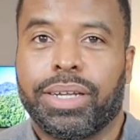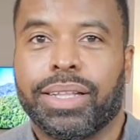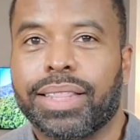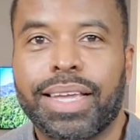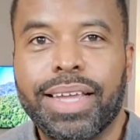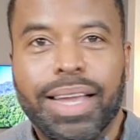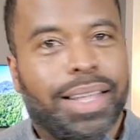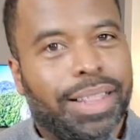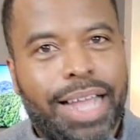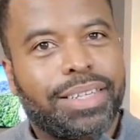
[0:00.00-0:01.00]
and the,
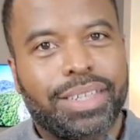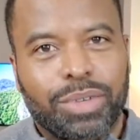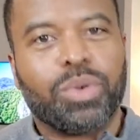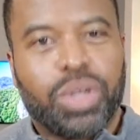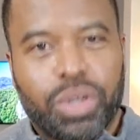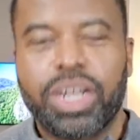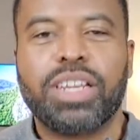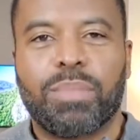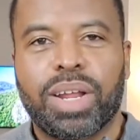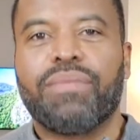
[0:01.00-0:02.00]
that's you, you, need
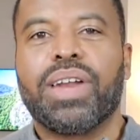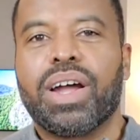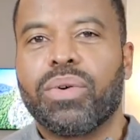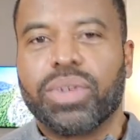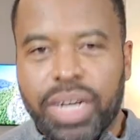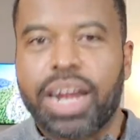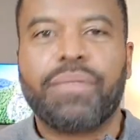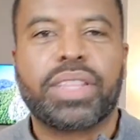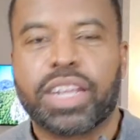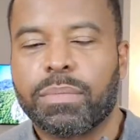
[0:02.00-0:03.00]
the blood flow you need
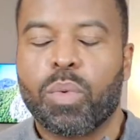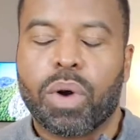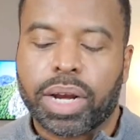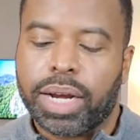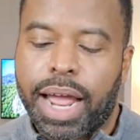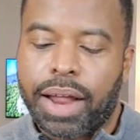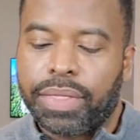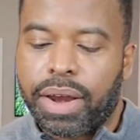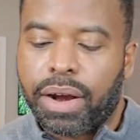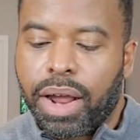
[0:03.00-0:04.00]
everything to be working down
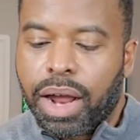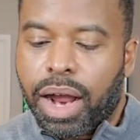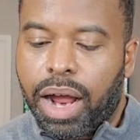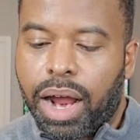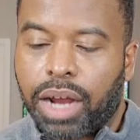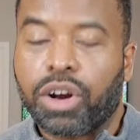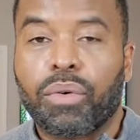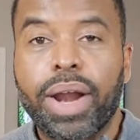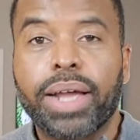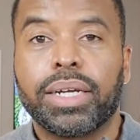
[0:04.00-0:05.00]
there uh,
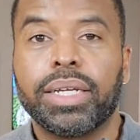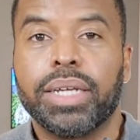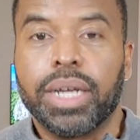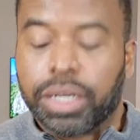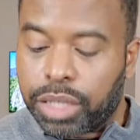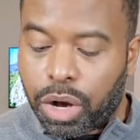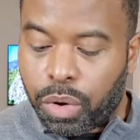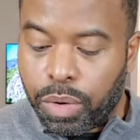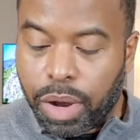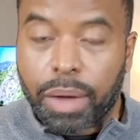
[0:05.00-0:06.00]
correctly
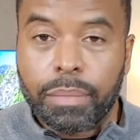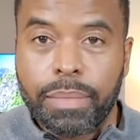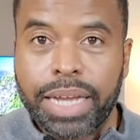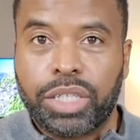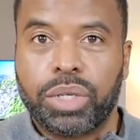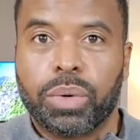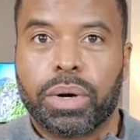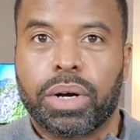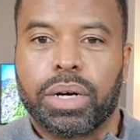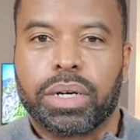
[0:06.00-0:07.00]
so make
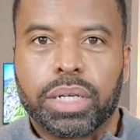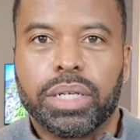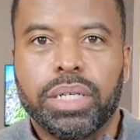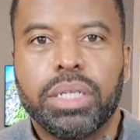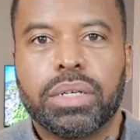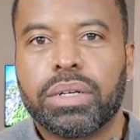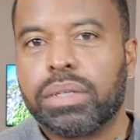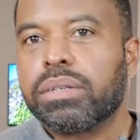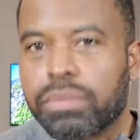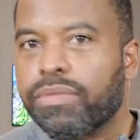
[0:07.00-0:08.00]
sure
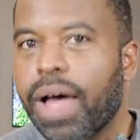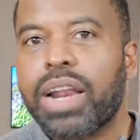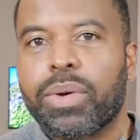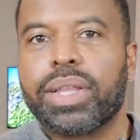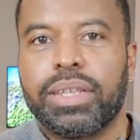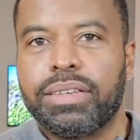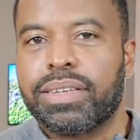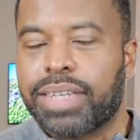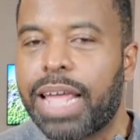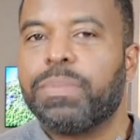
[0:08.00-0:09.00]
you're following these
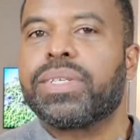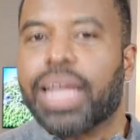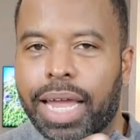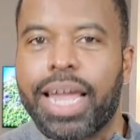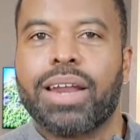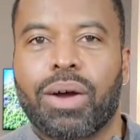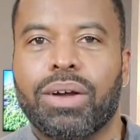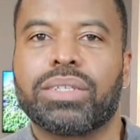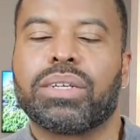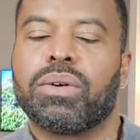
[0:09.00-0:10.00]
steps and
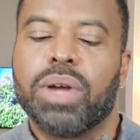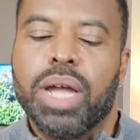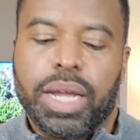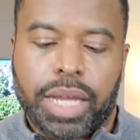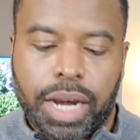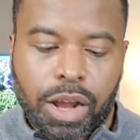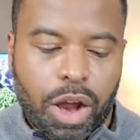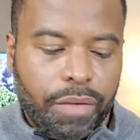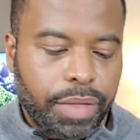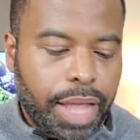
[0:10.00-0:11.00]
also getting
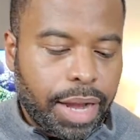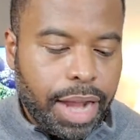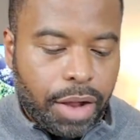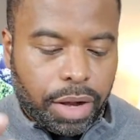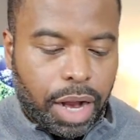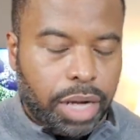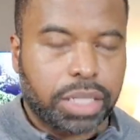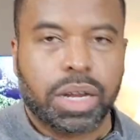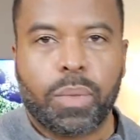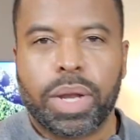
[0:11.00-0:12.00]
off of that. Now, uh,
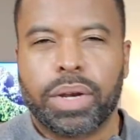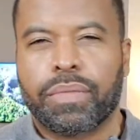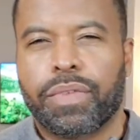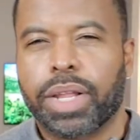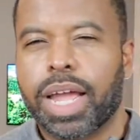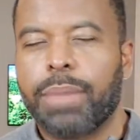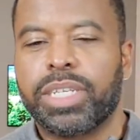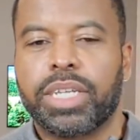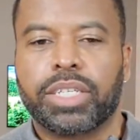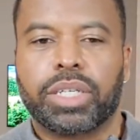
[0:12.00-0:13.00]
someone from the
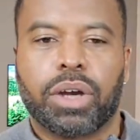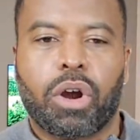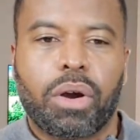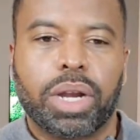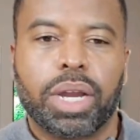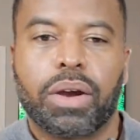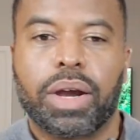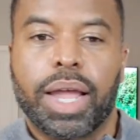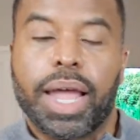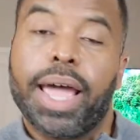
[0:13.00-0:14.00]
comment section
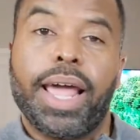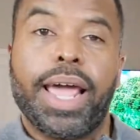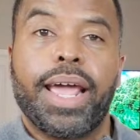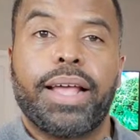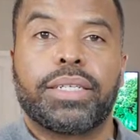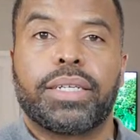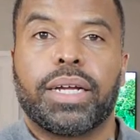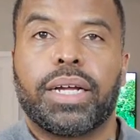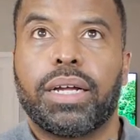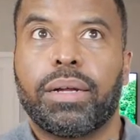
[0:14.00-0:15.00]
earlier had asked
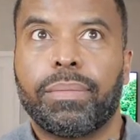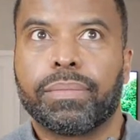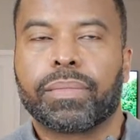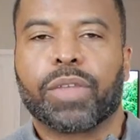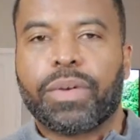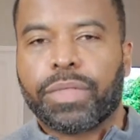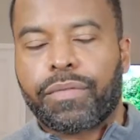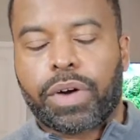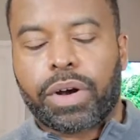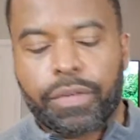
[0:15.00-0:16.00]
um, from the
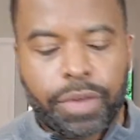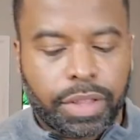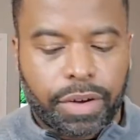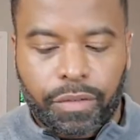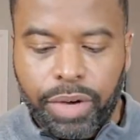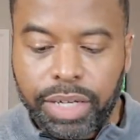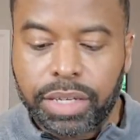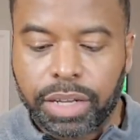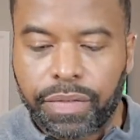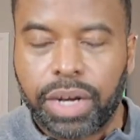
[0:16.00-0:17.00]
fir- from the release
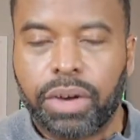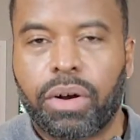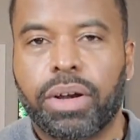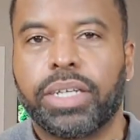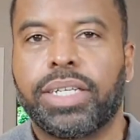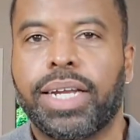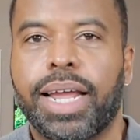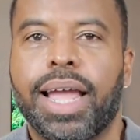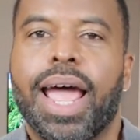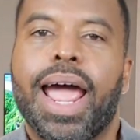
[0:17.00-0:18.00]
of the video earlier
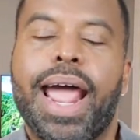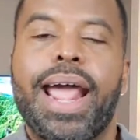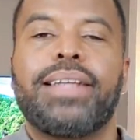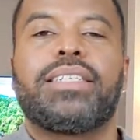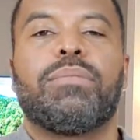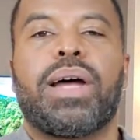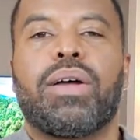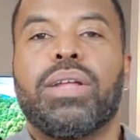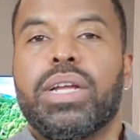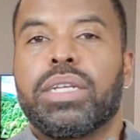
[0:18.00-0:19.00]
today, asked
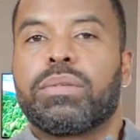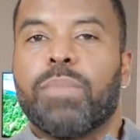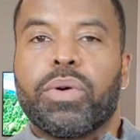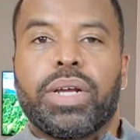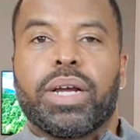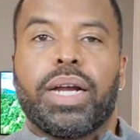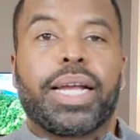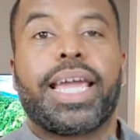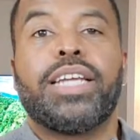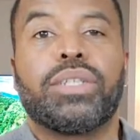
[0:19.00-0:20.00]
about smoking an
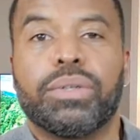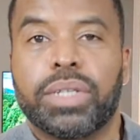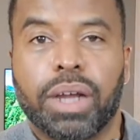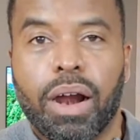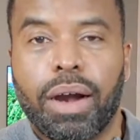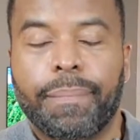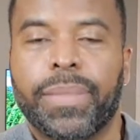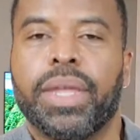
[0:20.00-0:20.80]
occasional cigar.